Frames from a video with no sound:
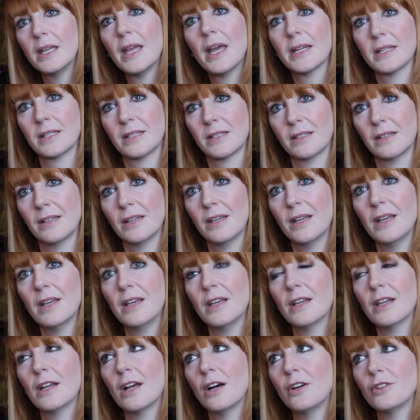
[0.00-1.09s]
Yes.
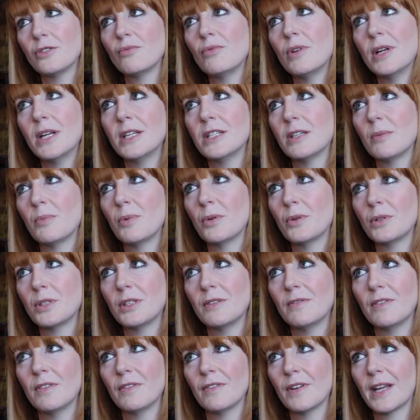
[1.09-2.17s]
Carl's really
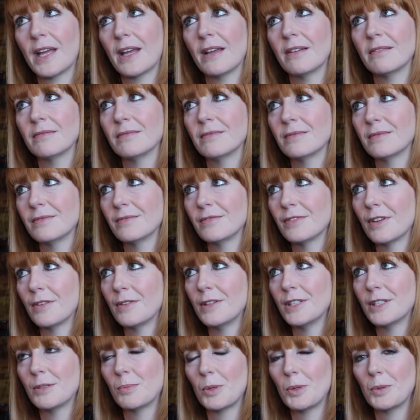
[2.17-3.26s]
supportive if I get
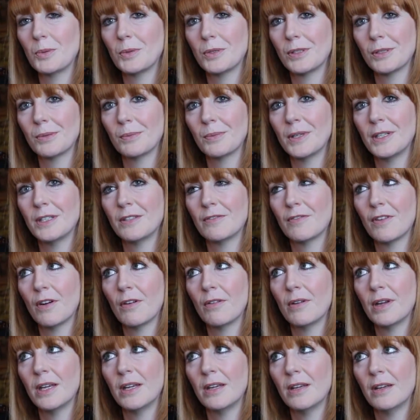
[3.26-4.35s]
very spooked. He's
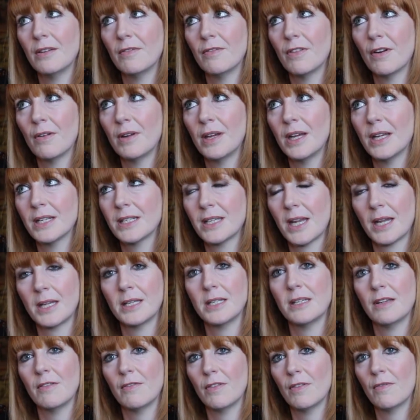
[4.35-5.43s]
very, very
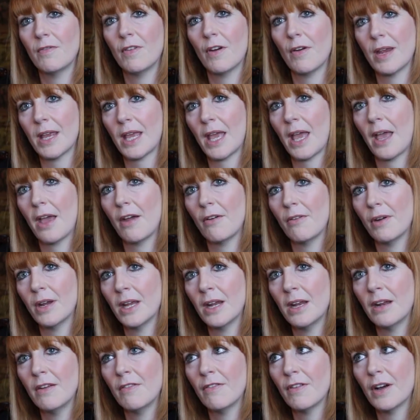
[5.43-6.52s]
attentive and very caring.
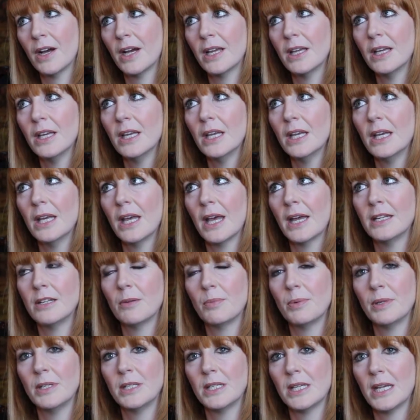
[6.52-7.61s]
And if I end
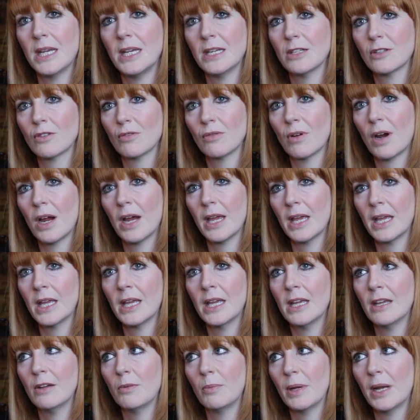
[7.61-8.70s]
up in tears crying,
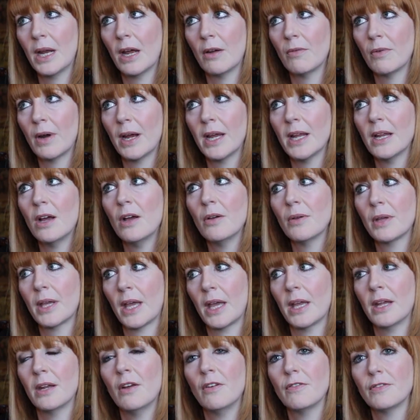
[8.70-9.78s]
he'll be like, right,
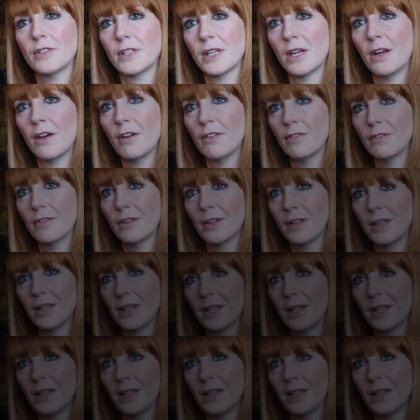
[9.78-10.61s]
okay, enough's enough.